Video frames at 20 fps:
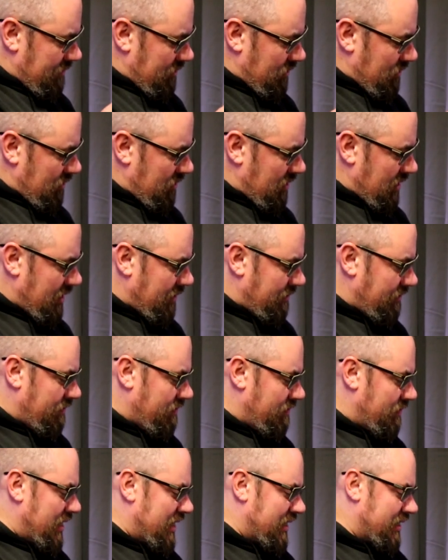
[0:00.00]
So
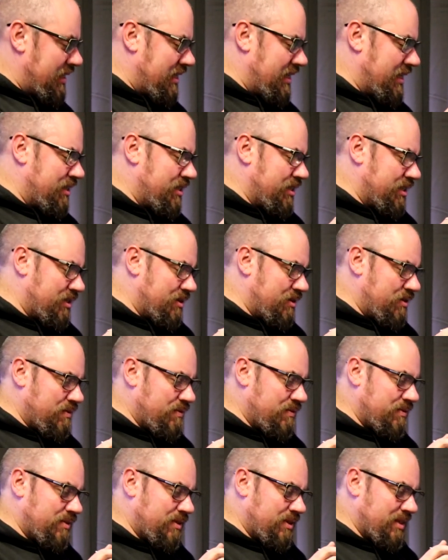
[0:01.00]
I'm basically just
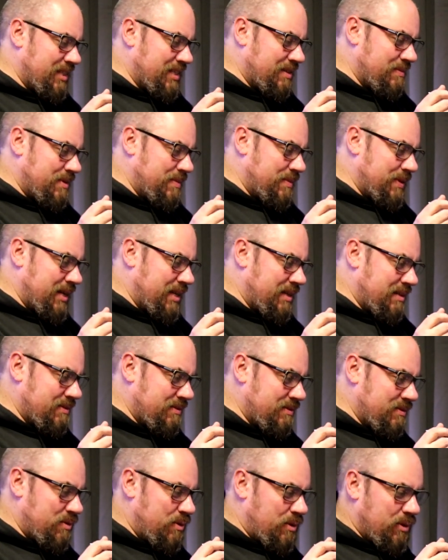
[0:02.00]
going for like maybe
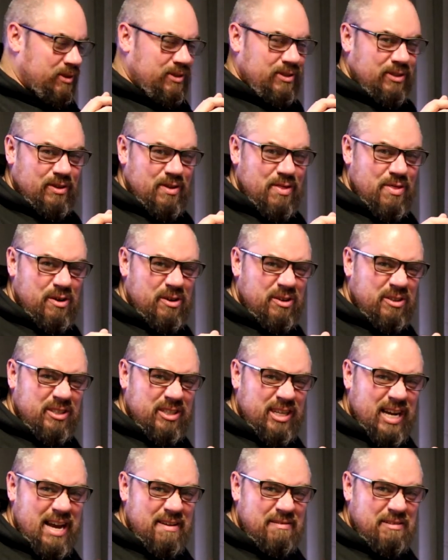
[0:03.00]
quarter, third,
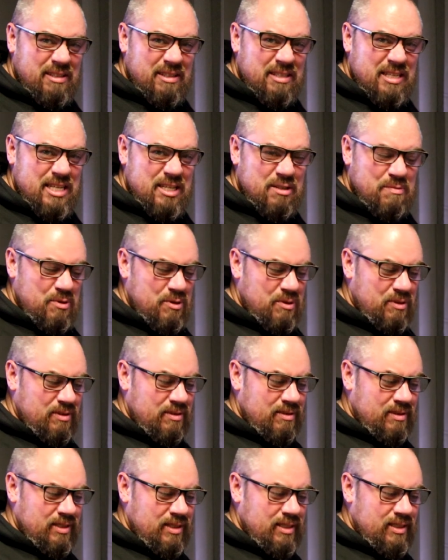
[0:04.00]
half a teaspoon,